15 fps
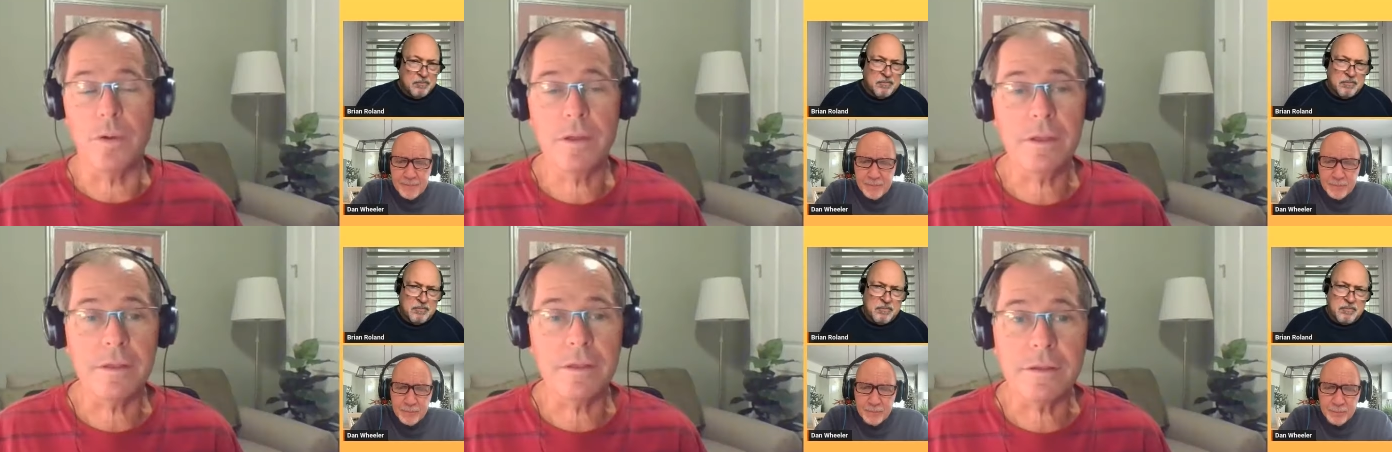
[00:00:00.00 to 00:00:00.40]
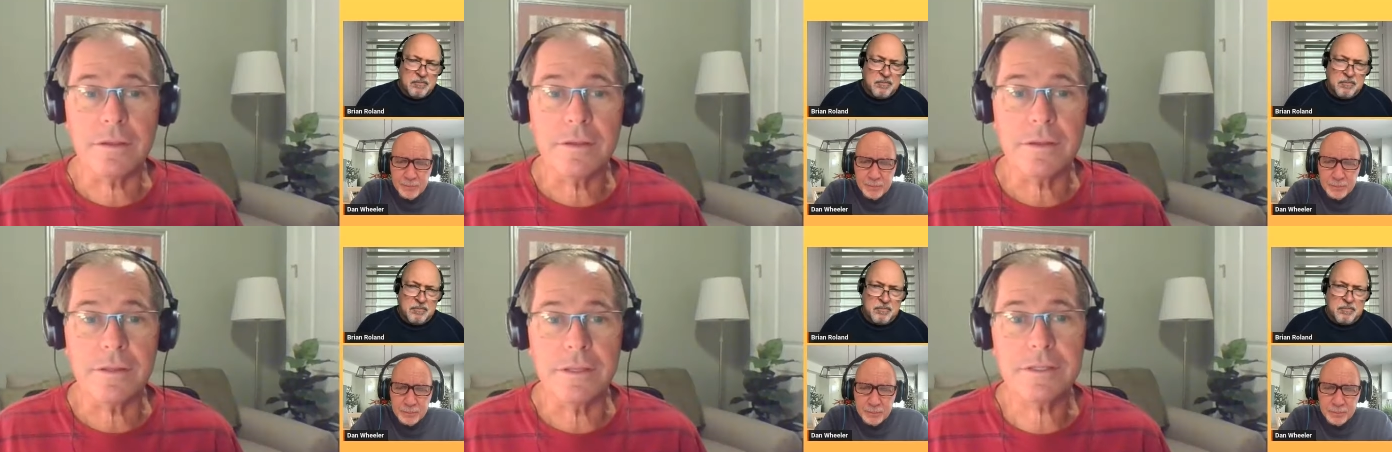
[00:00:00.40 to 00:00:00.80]

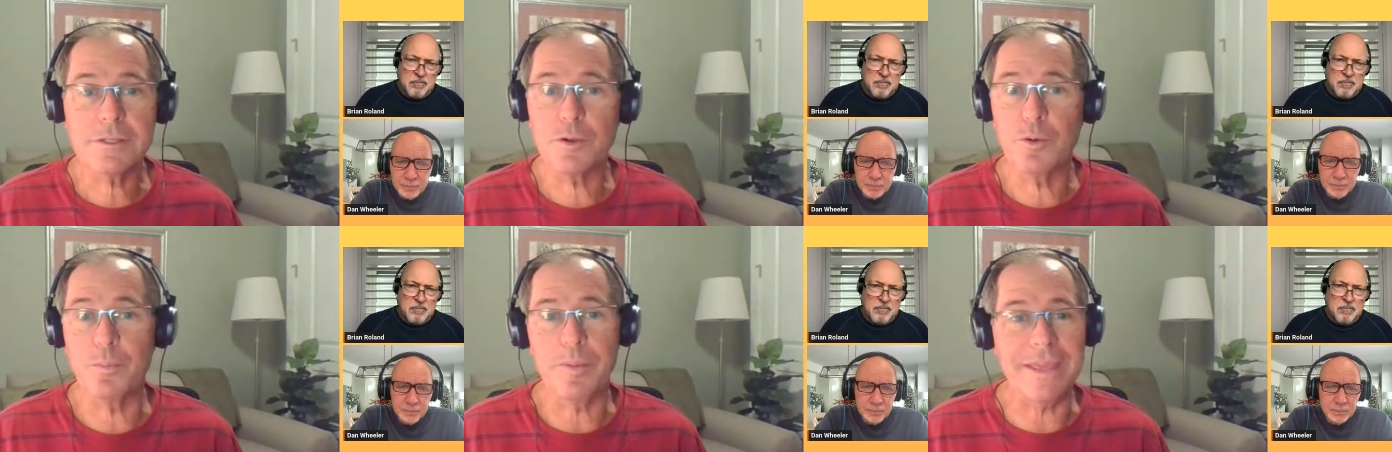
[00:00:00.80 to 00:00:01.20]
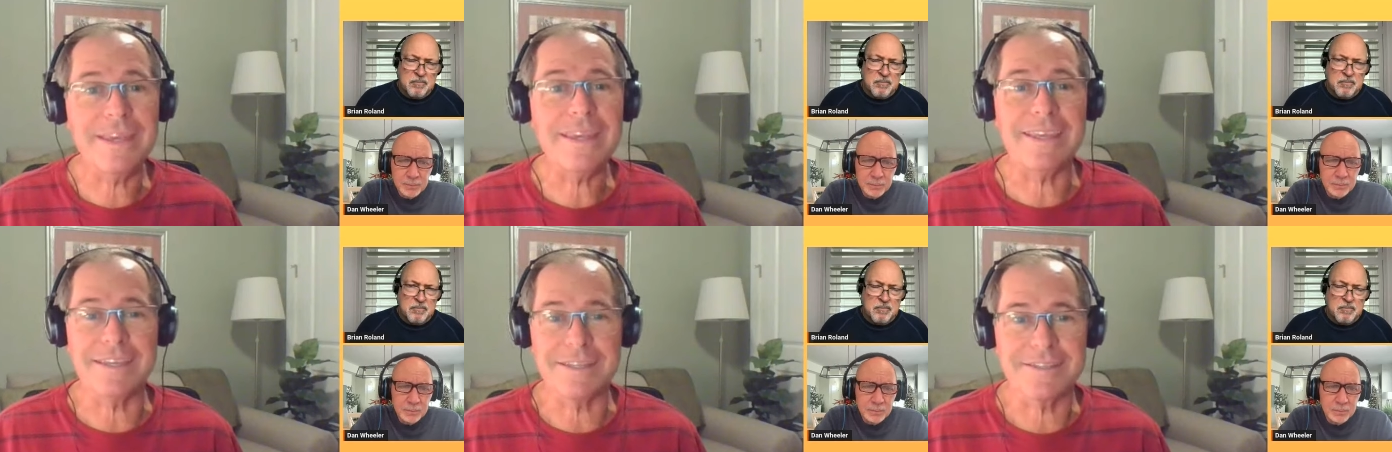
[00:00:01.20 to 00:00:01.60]
Speaker 1: one, it's
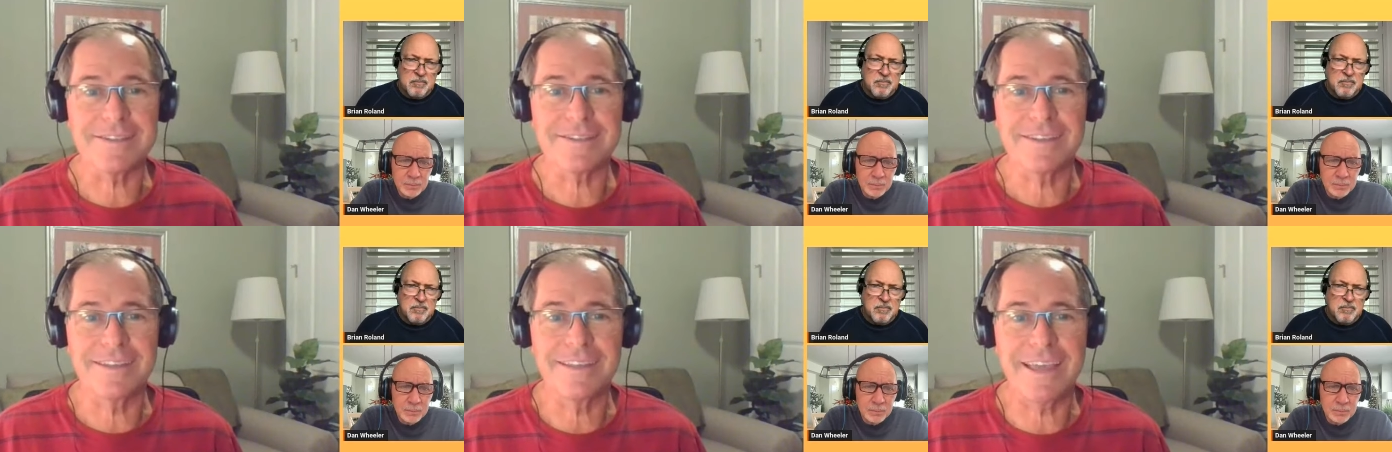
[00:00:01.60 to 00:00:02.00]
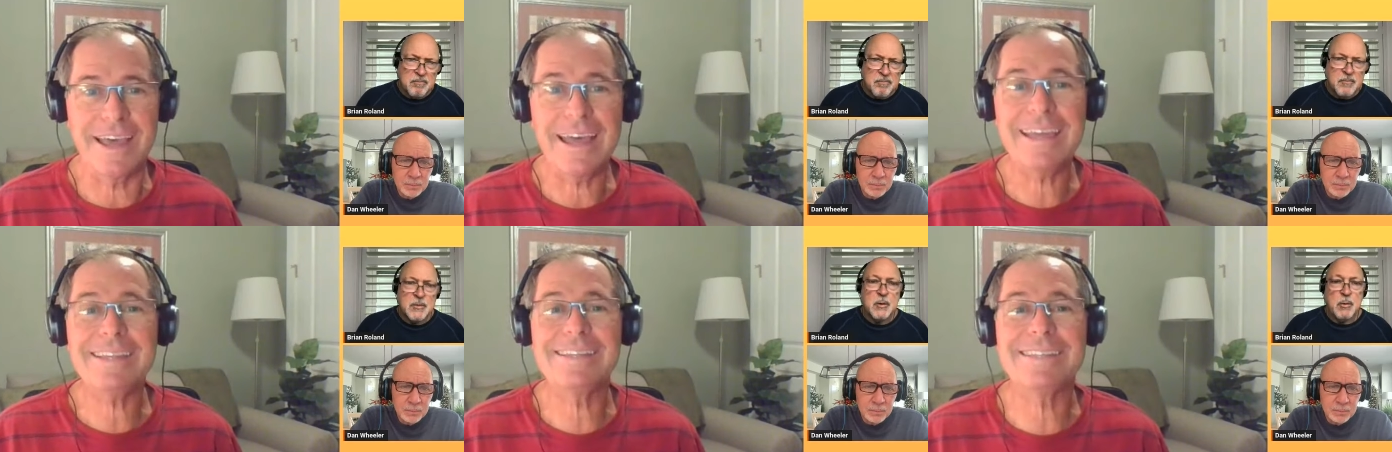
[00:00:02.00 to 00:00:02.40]
obedience.
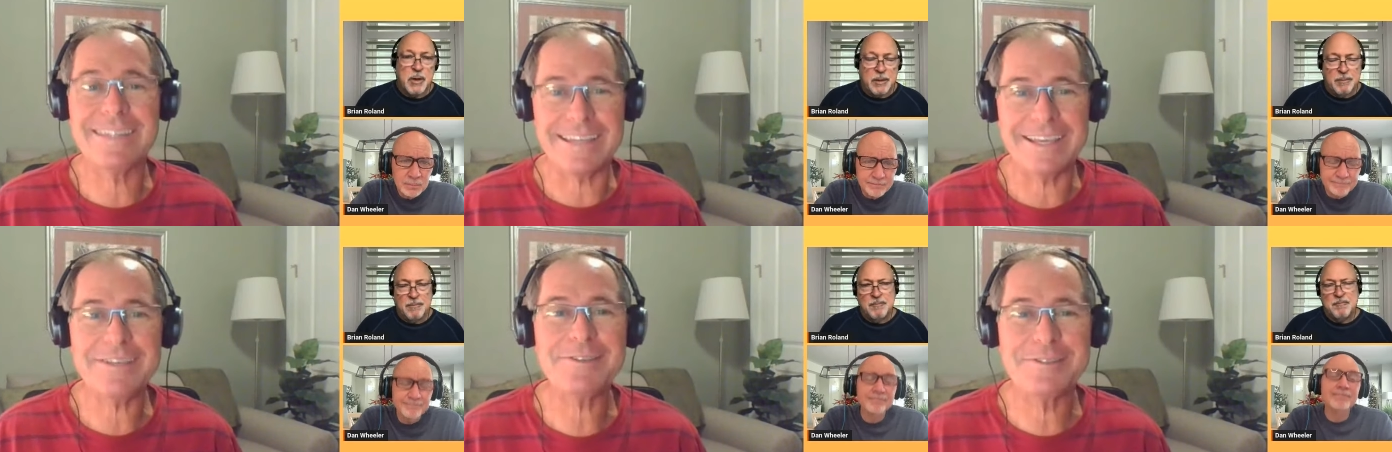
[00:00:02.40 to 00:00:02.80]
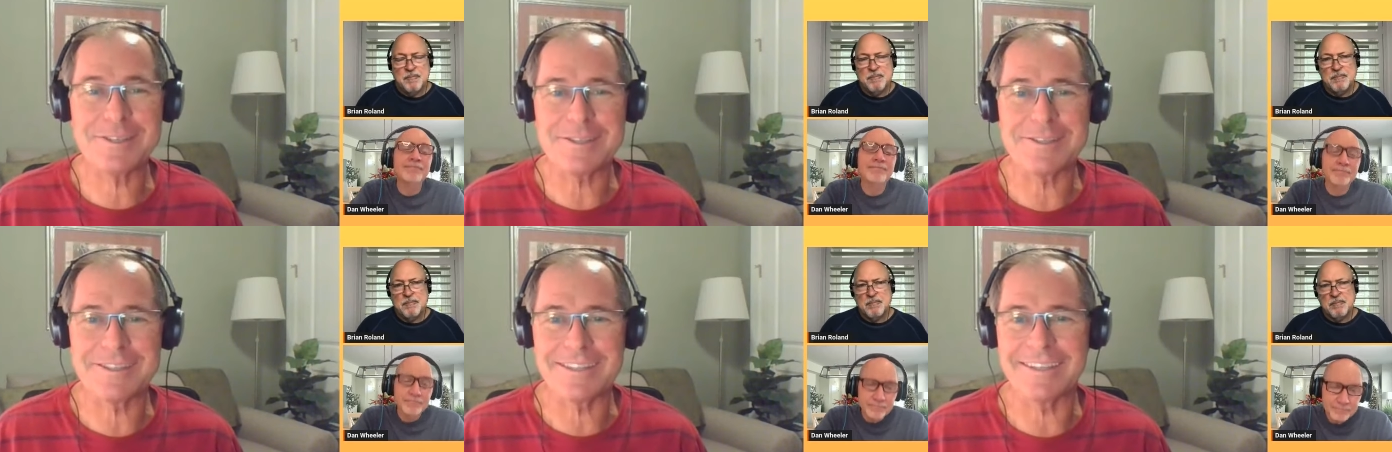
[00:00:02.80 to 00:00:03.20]
God right. tells
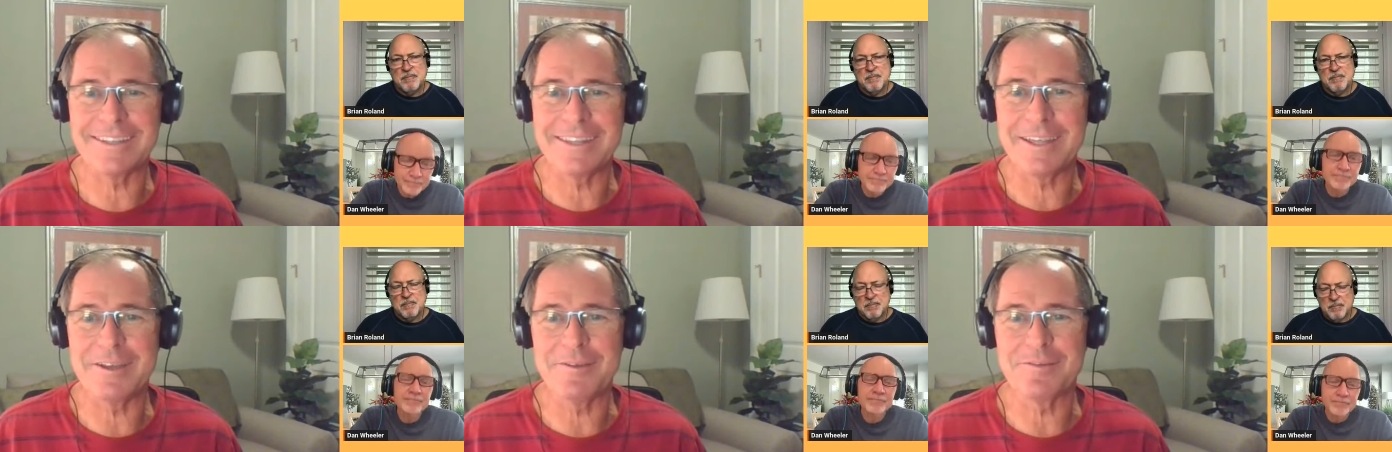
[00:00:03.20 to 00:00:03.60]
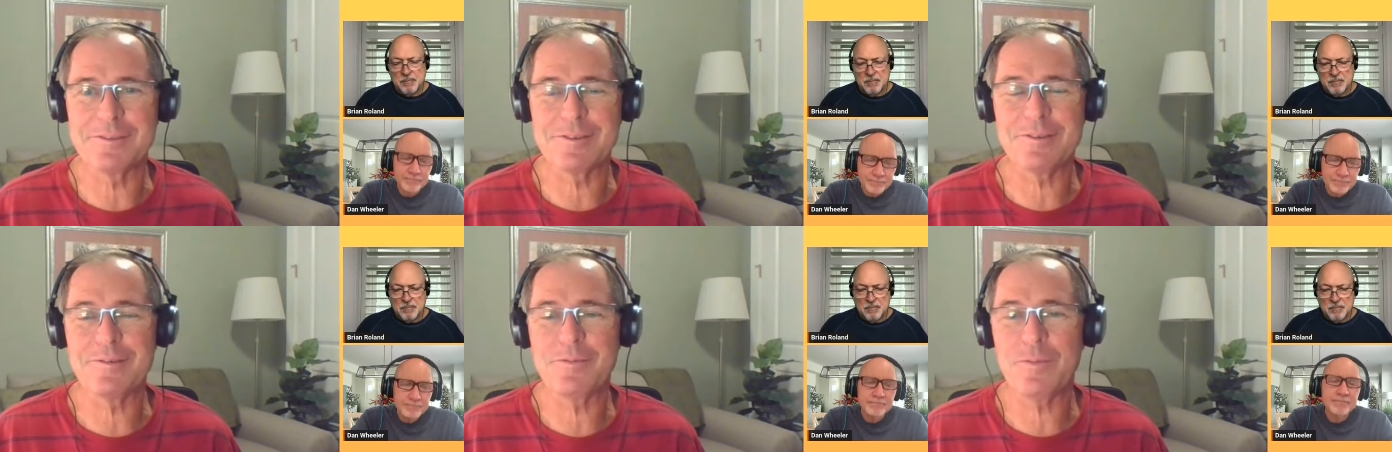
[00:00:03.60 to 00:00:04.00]
us to love.
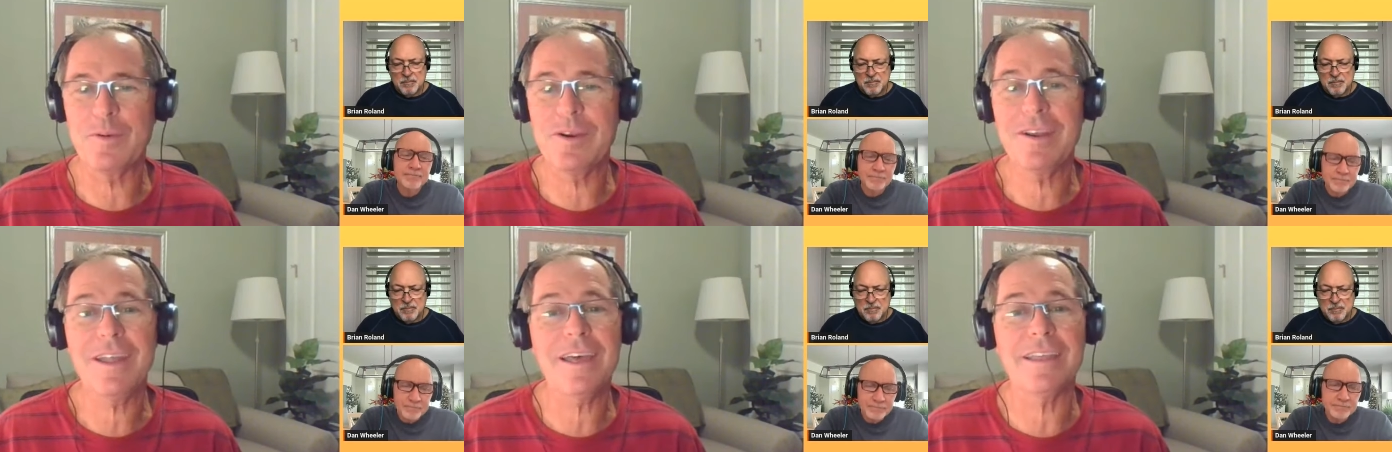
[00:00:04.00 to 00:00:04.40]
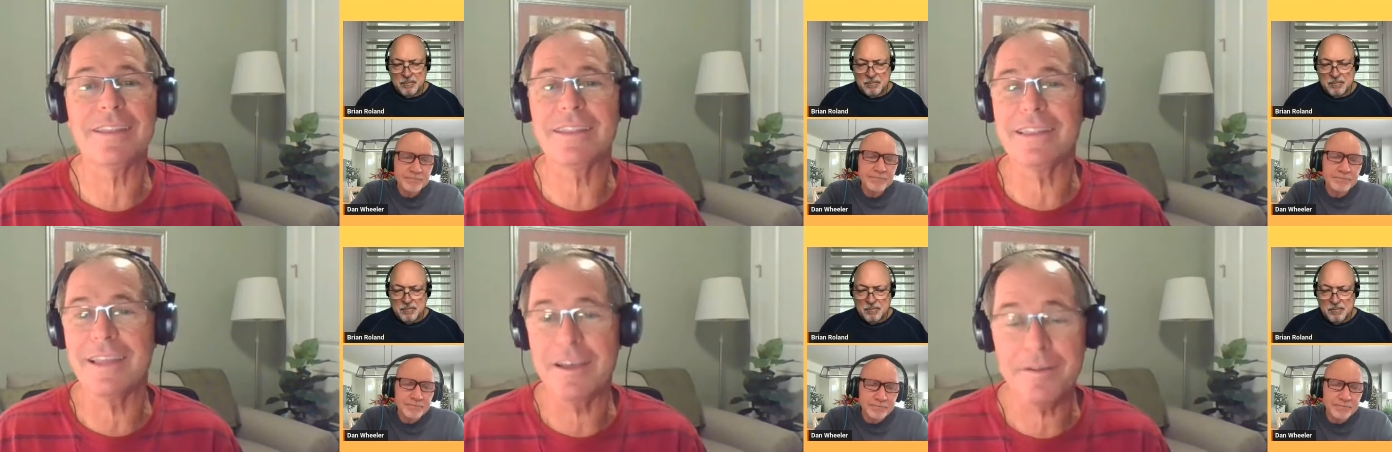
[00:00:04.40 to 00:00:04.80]
So if we're not
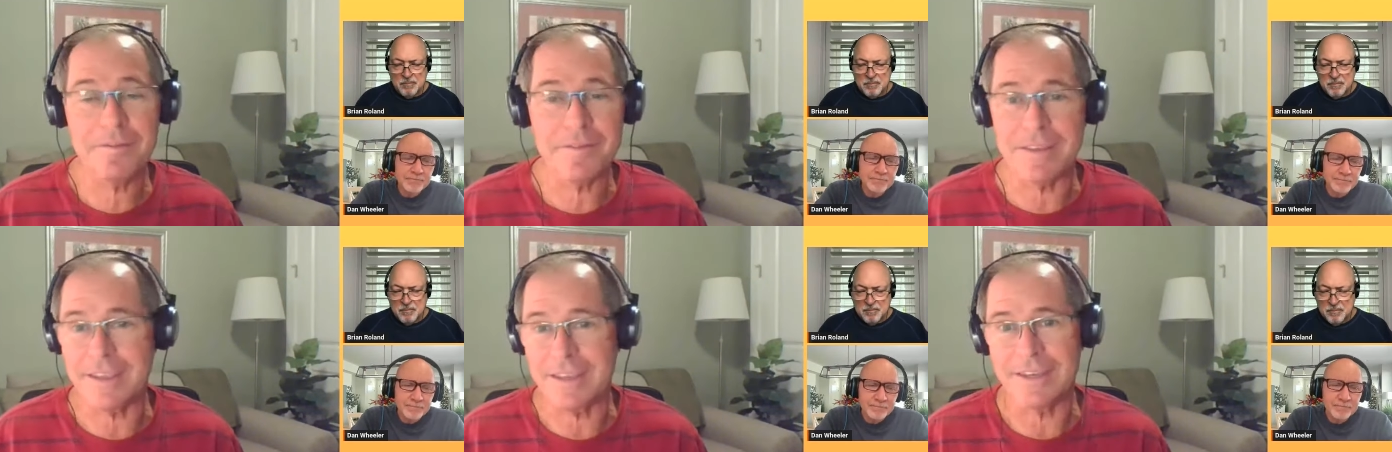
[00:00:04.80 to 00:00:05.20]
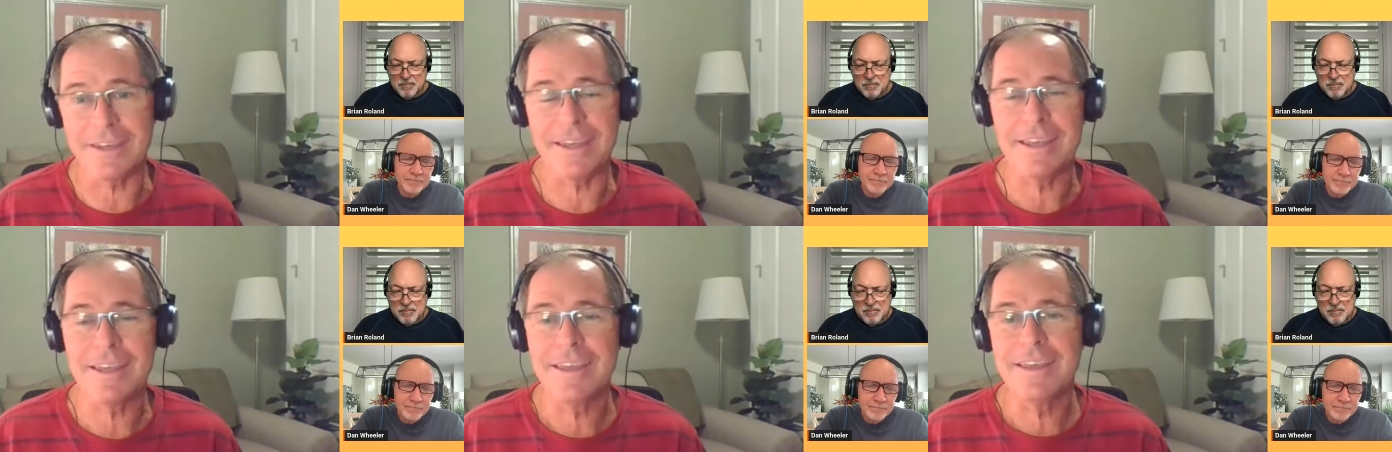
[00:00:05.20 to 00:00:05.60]

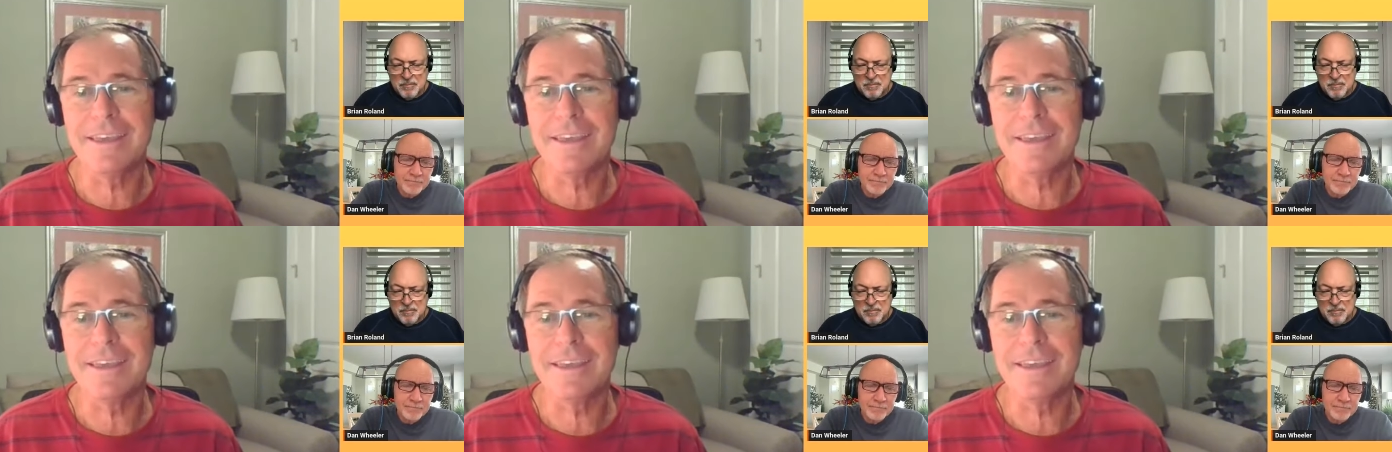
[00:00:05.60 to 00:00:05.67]
loving,